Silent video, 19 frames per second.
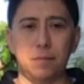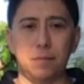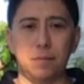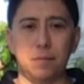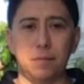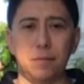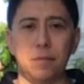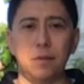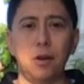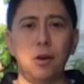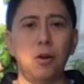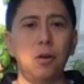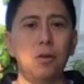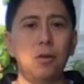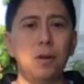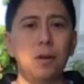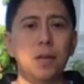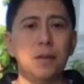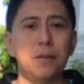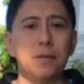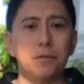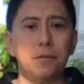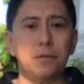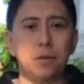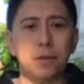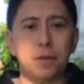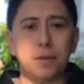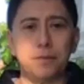Not only
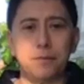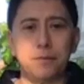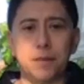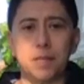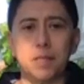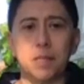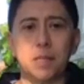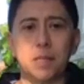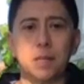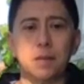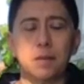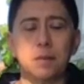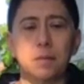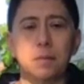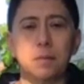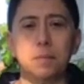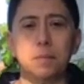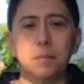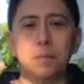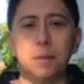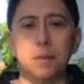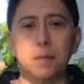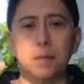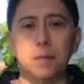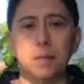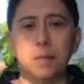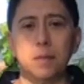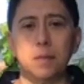for the physical,
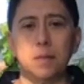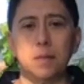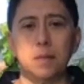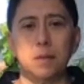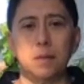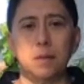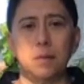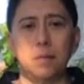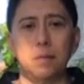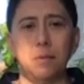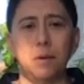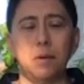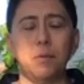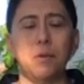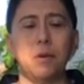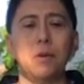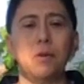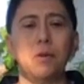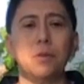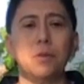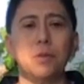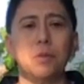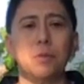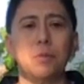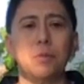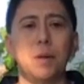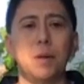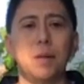but we also
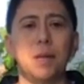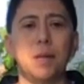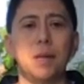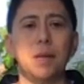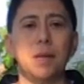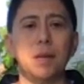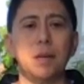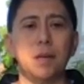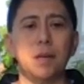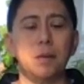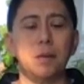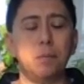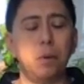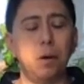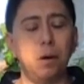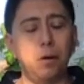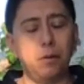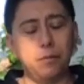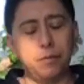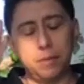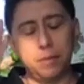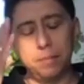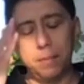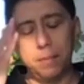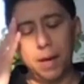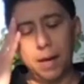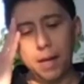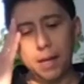want to involve the
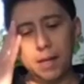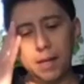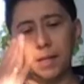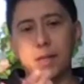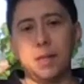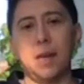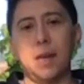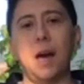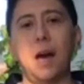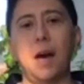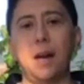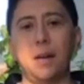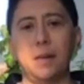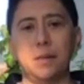mind and the heart.